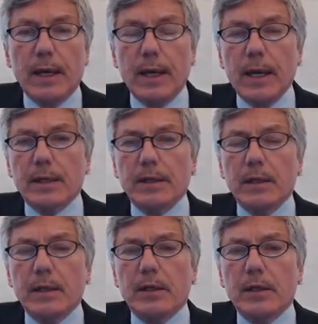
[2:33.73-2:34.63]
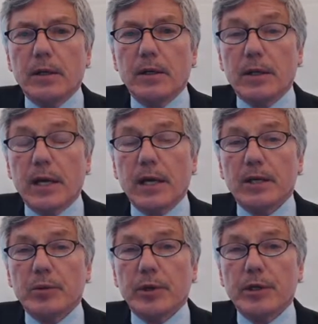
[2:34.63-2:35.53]
and that
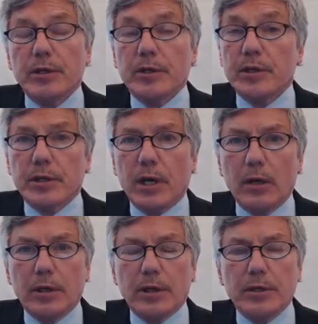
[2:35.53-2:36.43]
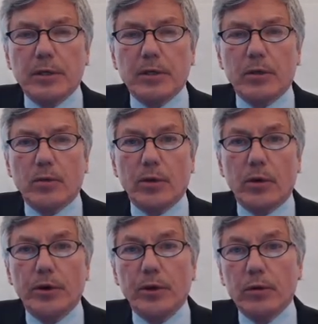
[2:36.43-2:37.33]
explanation is entirely consistent with
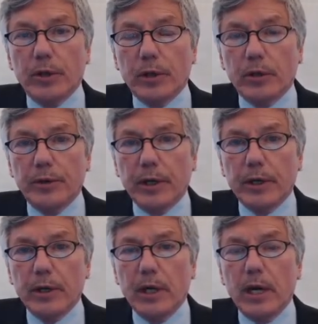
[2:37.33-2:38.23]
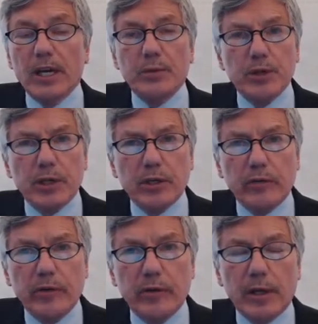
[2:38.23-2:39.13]
all known clinical data, and it's
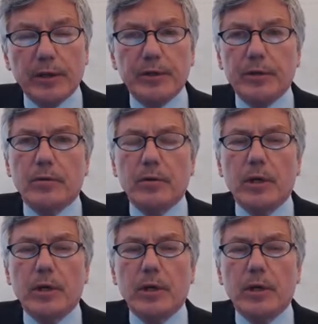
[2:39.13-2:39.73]
particularly valid too.